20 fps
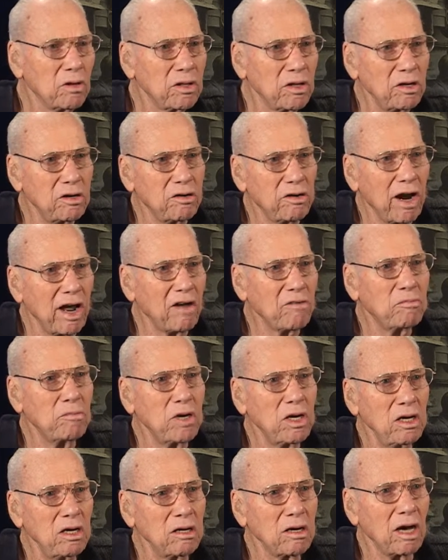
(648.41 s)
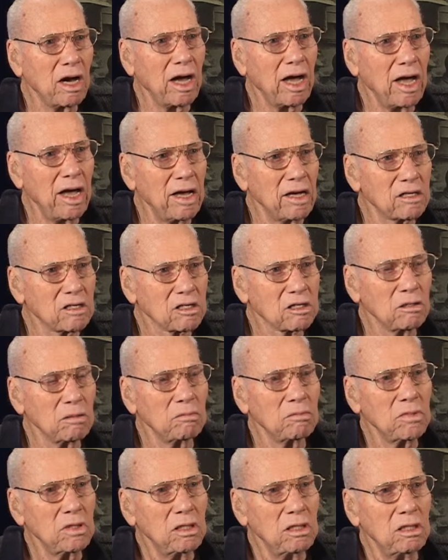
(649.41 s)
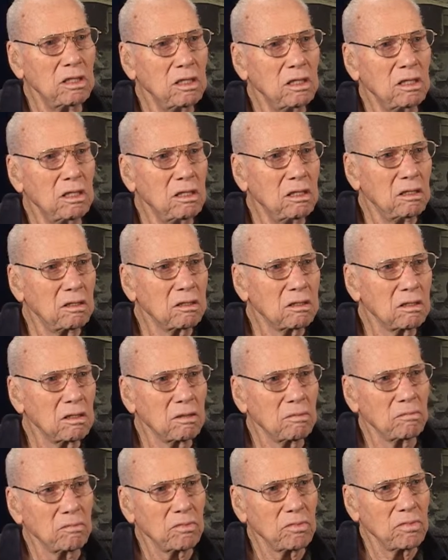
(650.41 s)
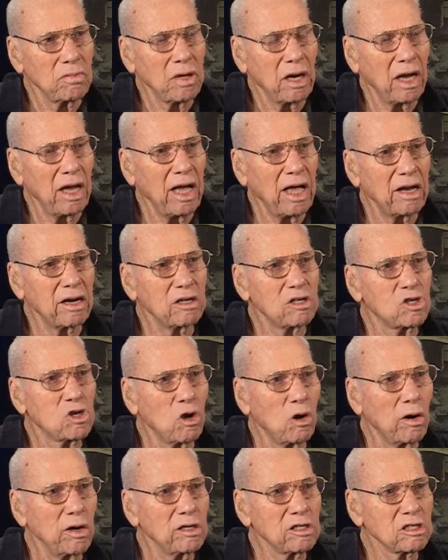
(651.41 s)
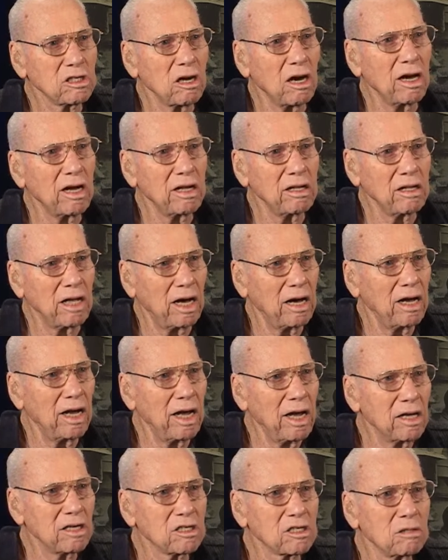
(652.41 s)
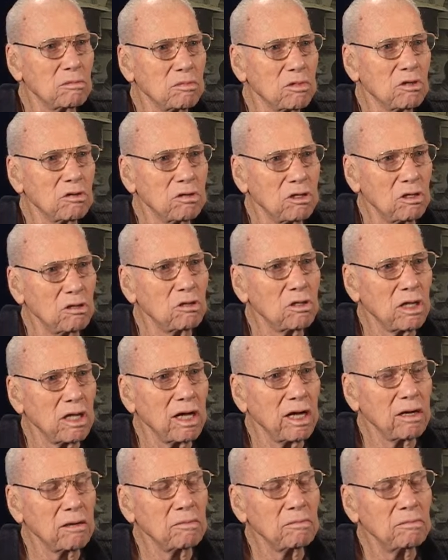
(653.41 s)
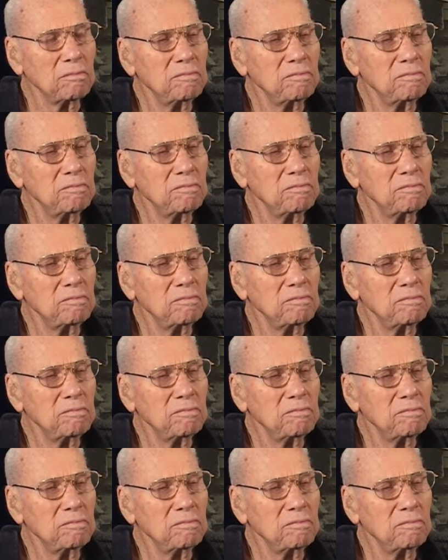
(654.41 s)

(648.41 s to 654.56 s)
when they draft me and I asked them, I had a choice and I I asked them to do that.